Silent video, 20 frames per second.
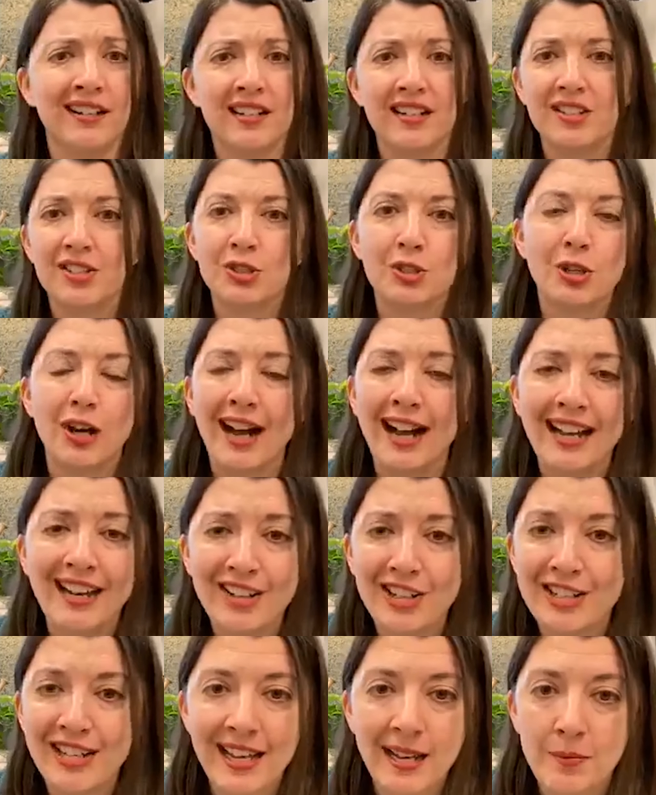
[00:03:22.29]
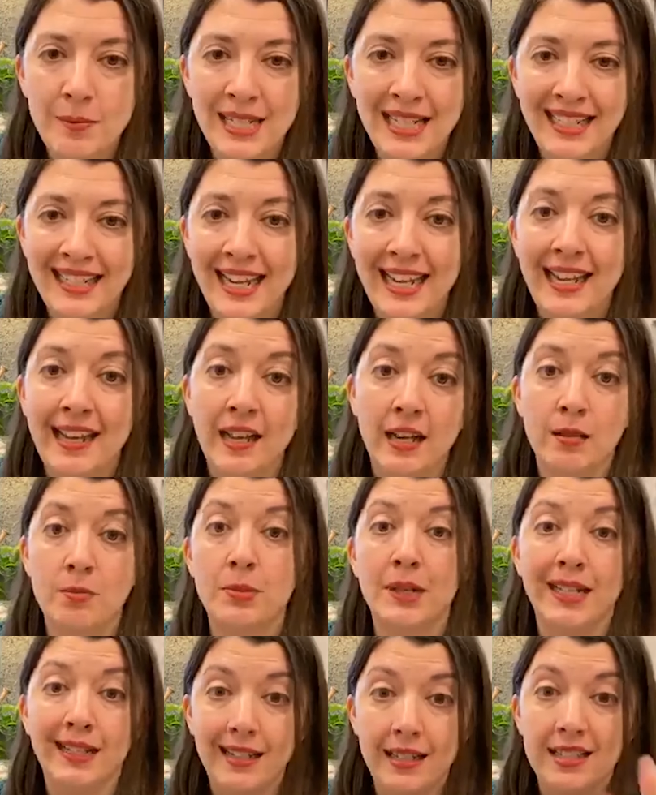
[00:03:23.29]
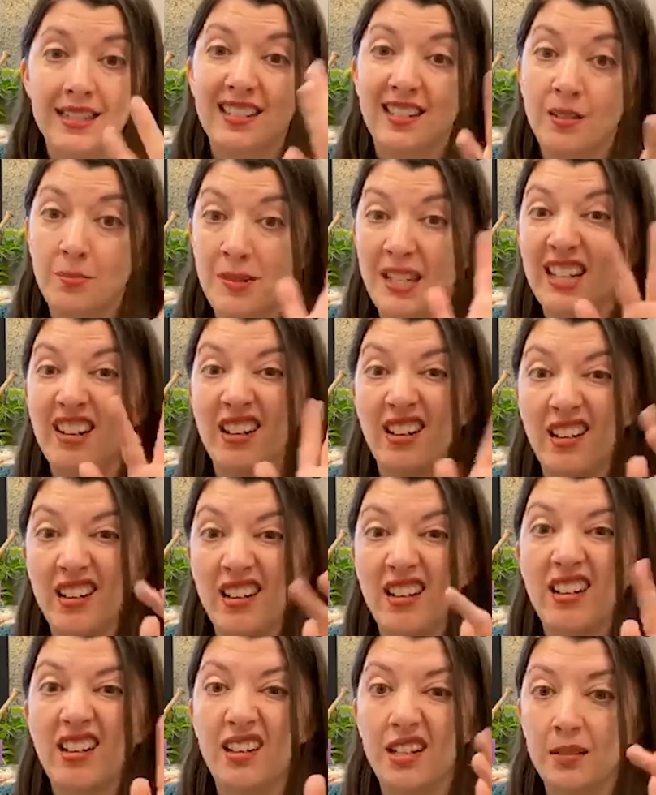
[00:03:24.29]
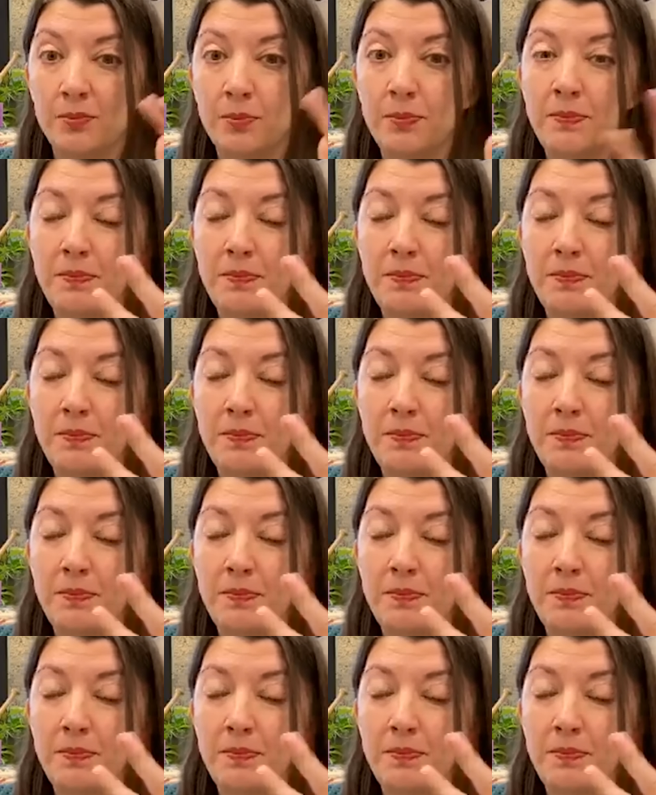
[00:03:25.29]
try your dominant hand, but it's going to be all